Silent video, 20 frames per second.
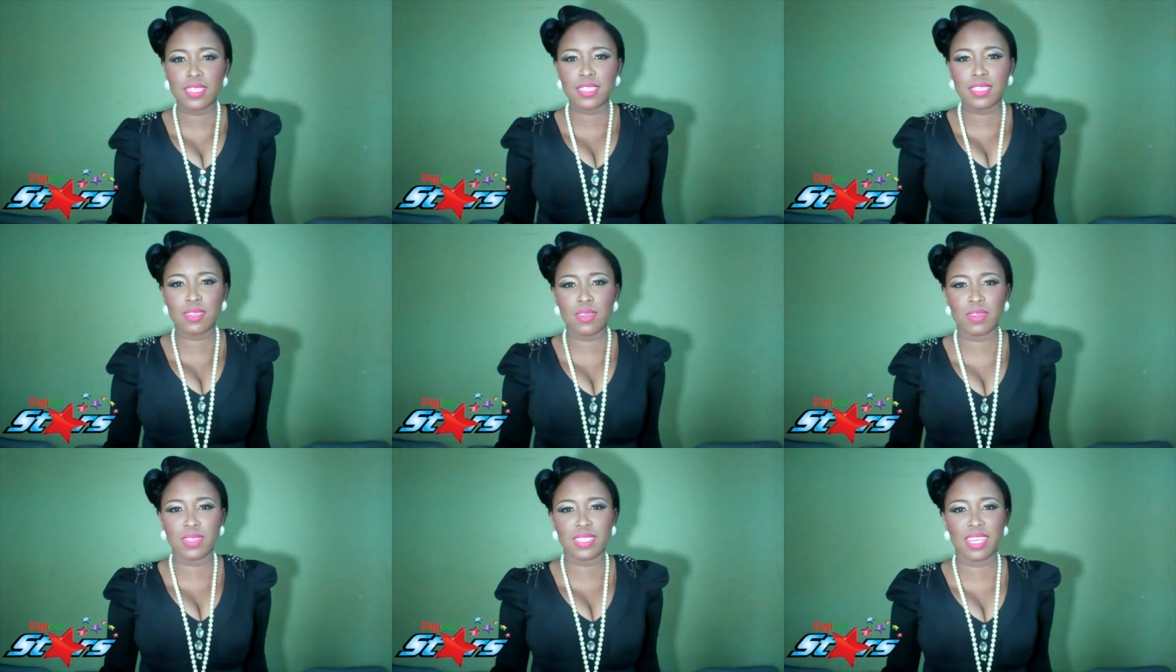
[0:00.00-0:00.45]

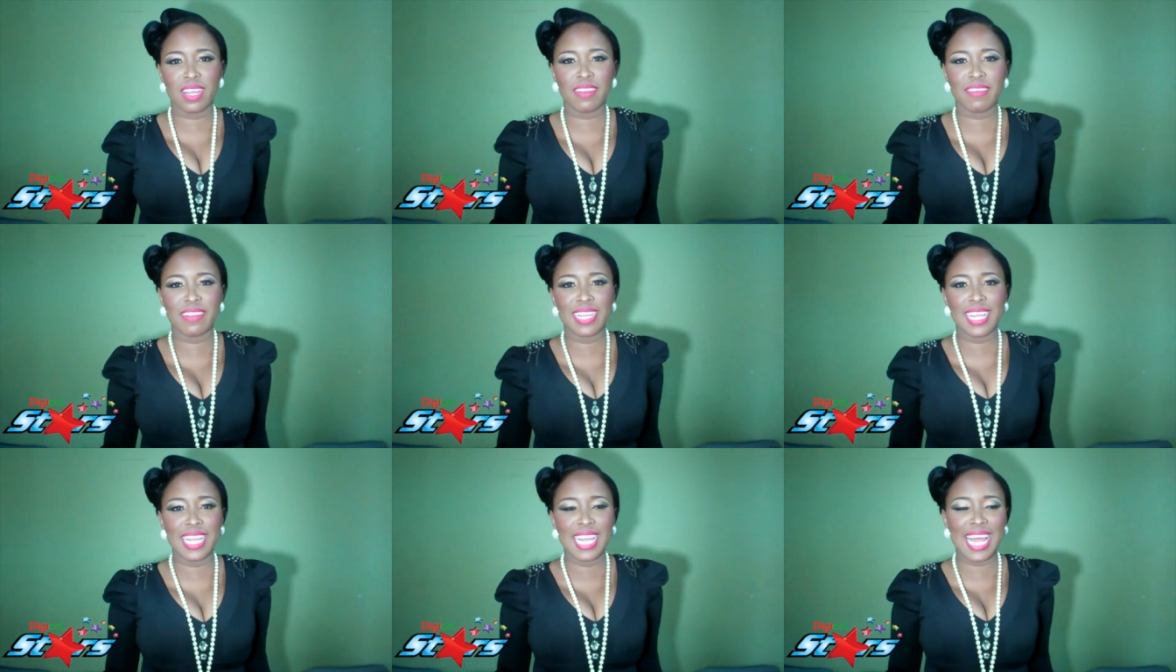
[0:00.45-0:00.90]
So it's not
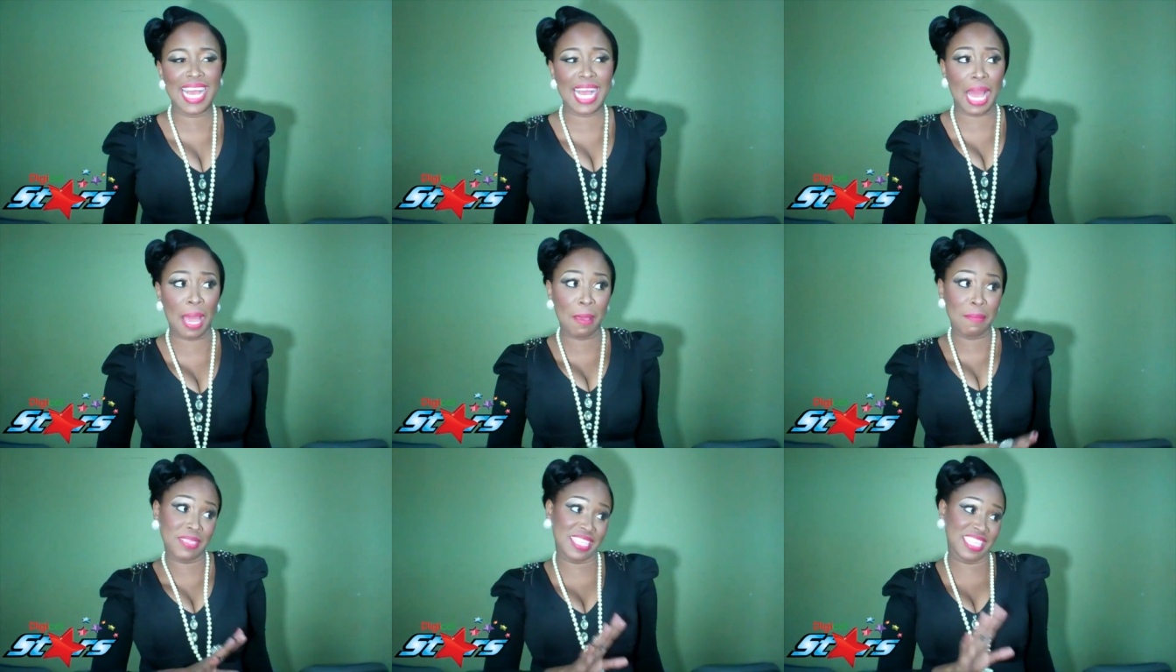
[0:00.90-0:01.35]
really like
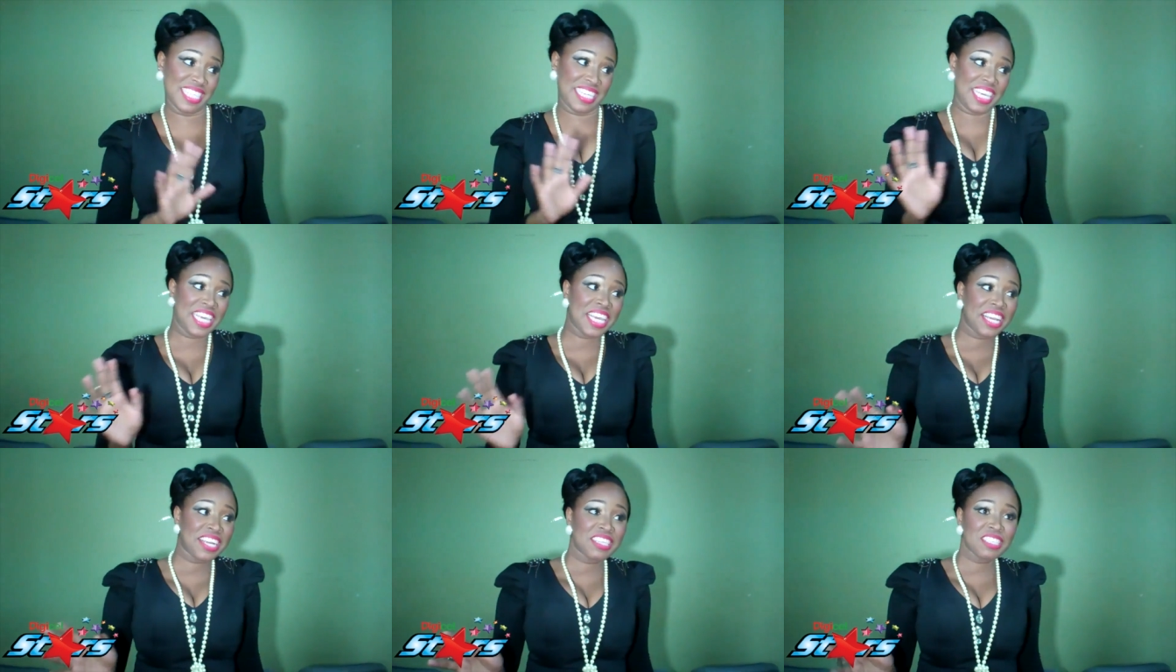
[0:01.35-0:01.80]
I'm
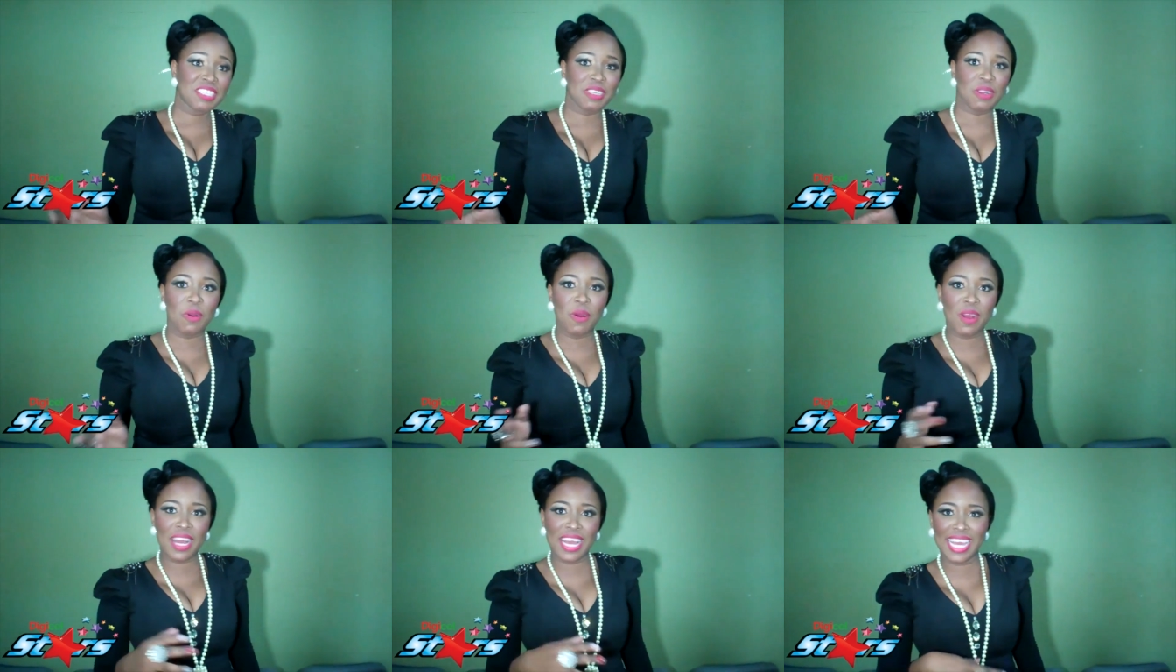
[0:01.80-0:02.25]
scared to
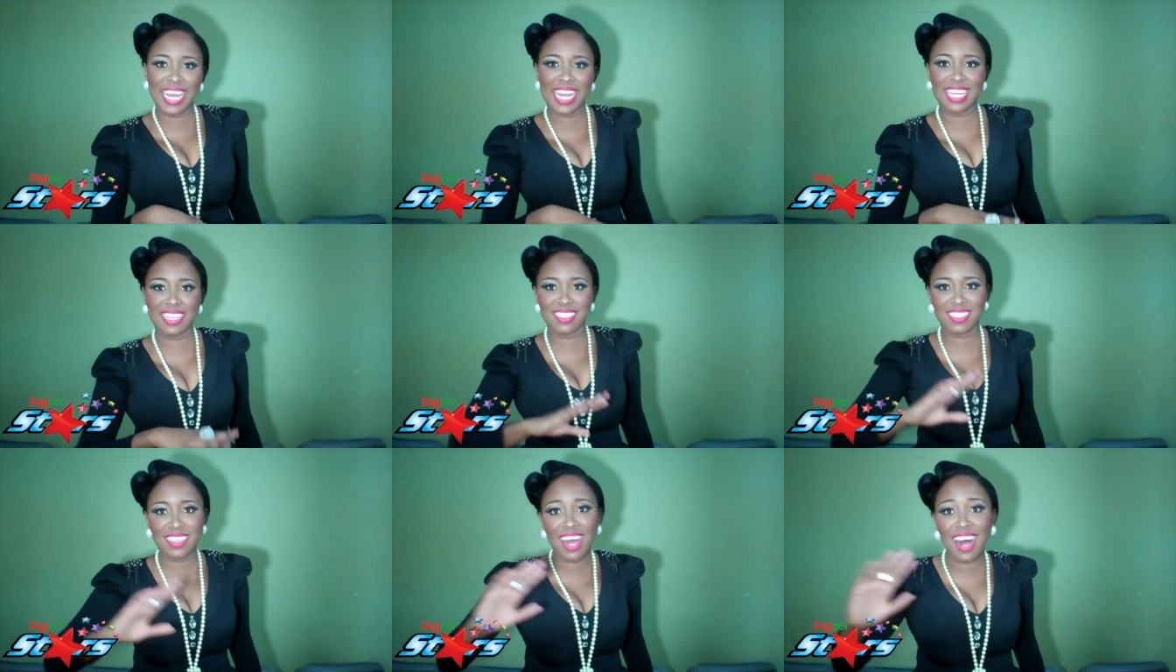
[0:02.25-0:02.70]
go ahead
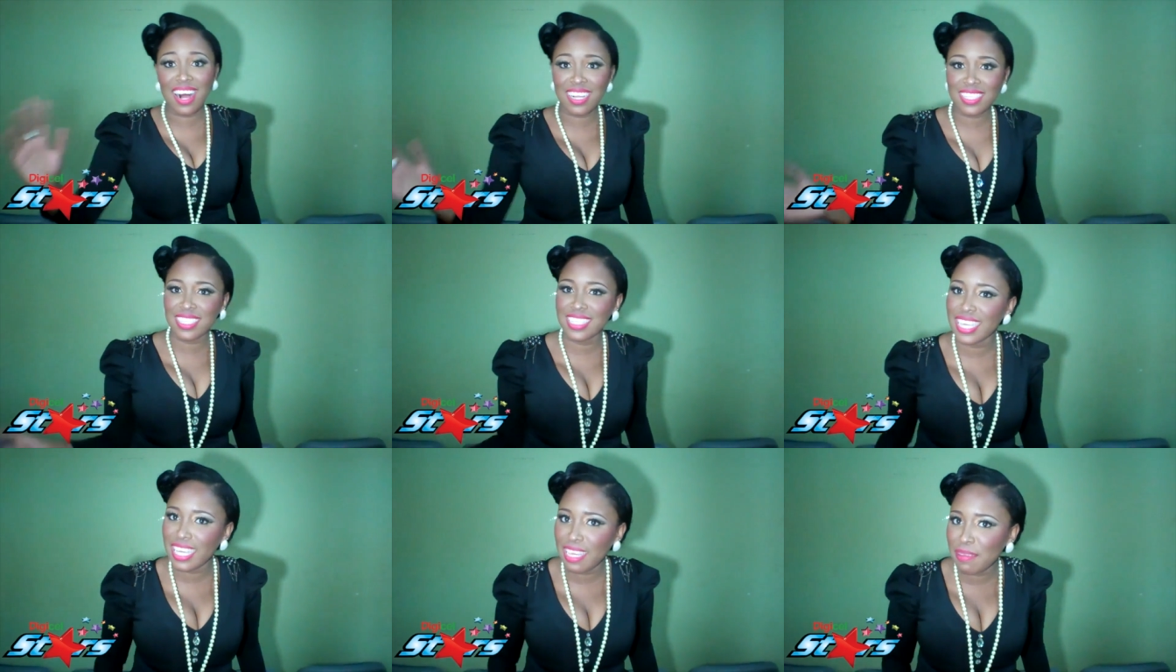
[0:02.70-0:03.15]
and talk
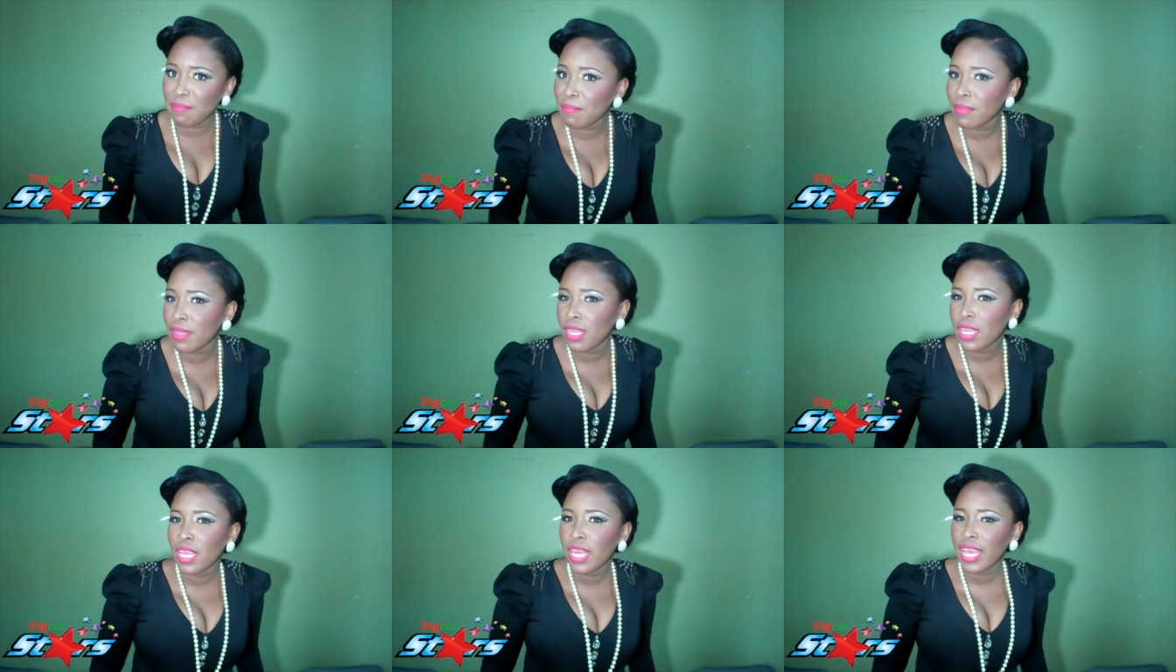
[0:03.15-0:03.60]
to him
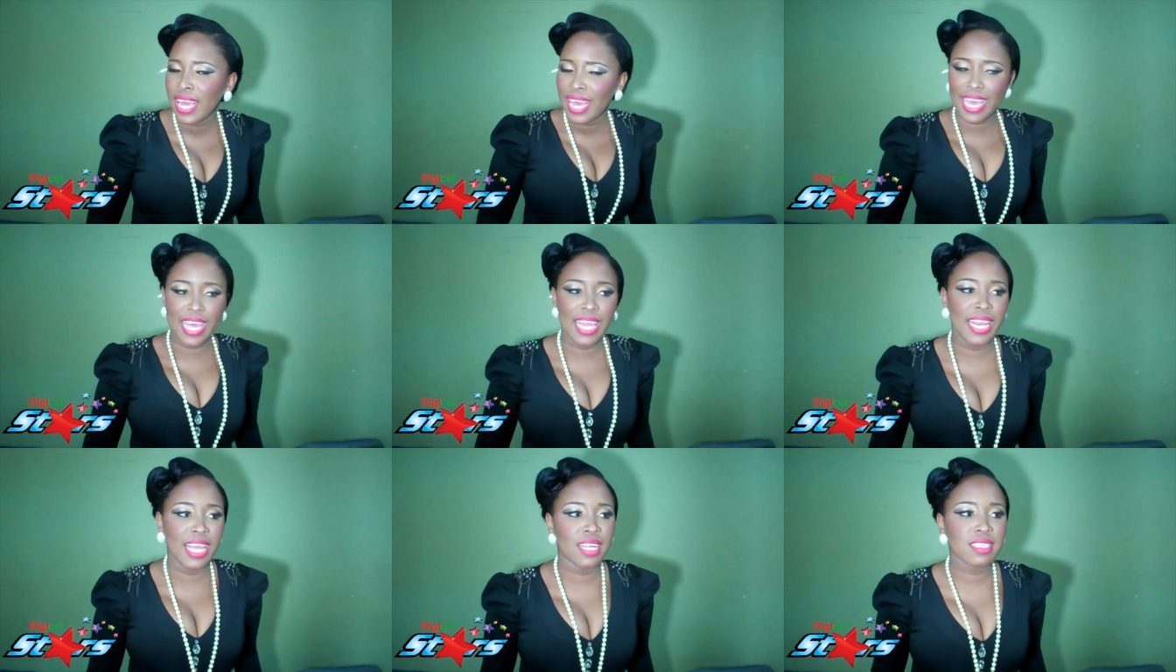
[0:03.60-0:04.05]

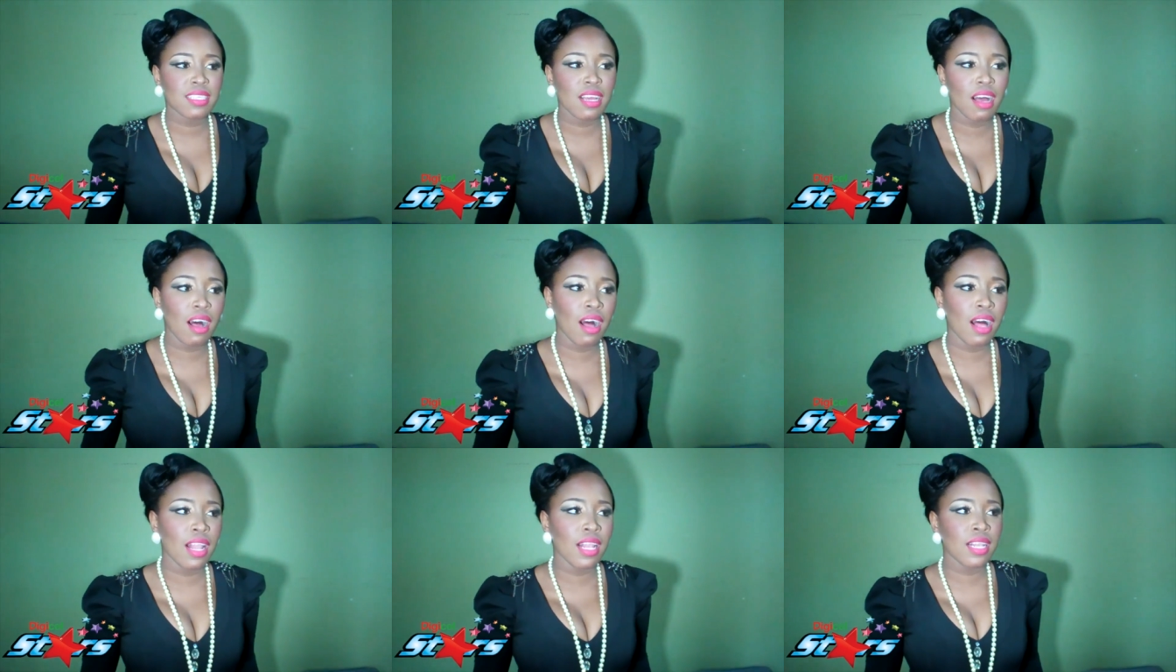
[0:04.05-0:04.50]
any at
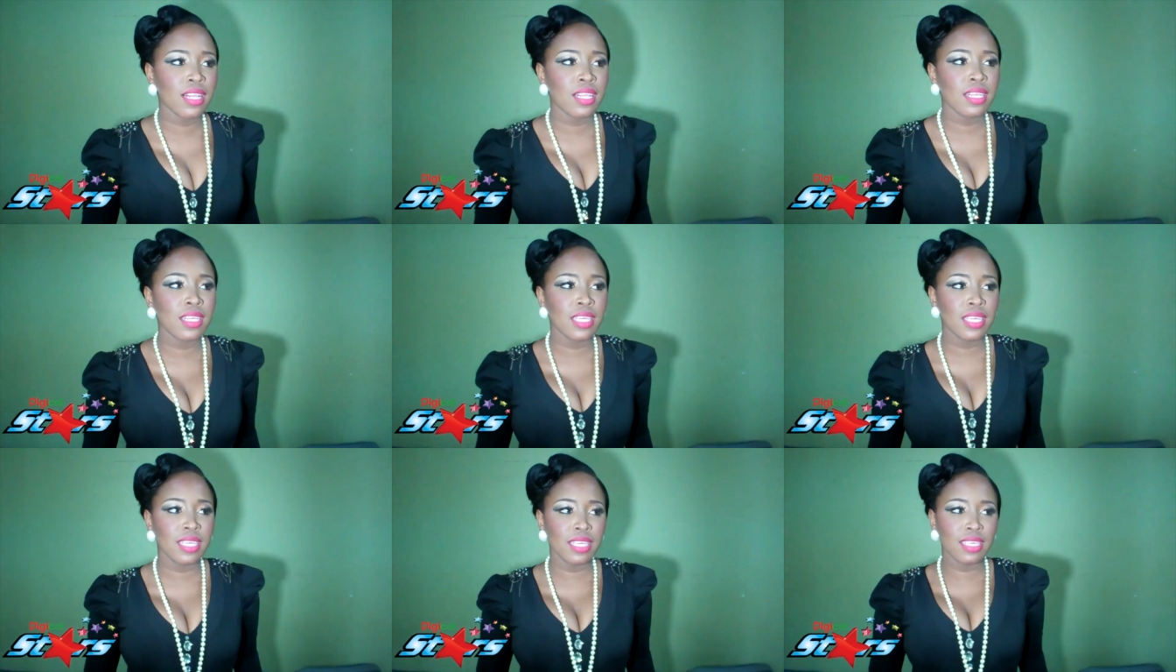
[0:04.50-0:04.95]
all.
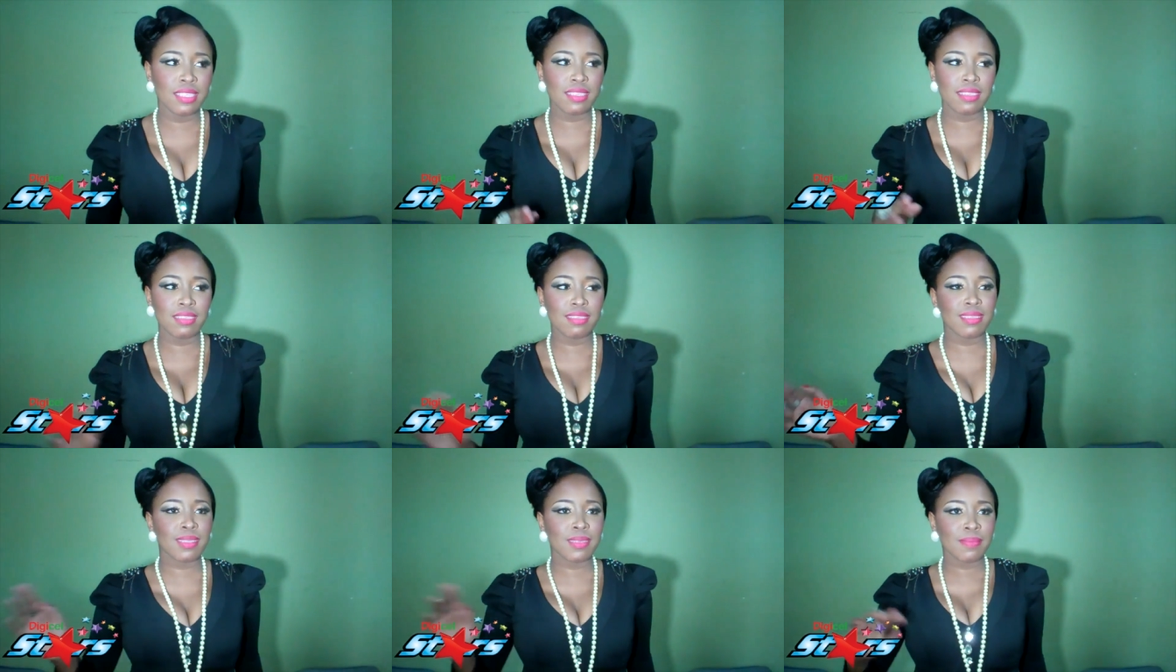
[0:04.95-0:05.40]

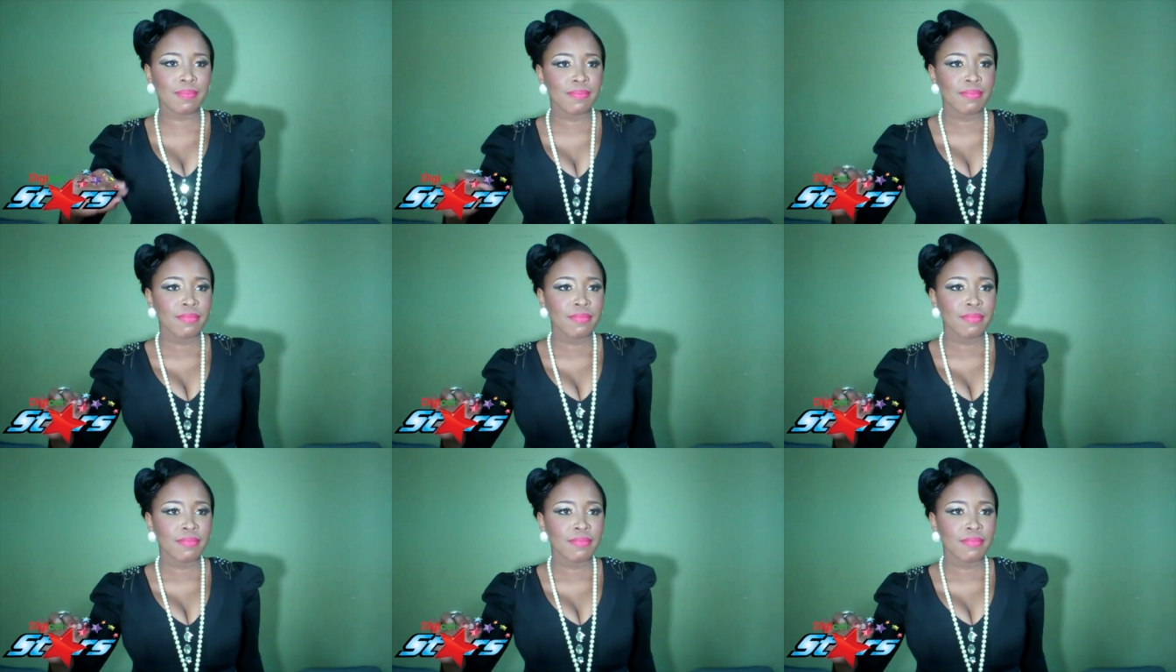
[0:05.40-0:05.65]
He's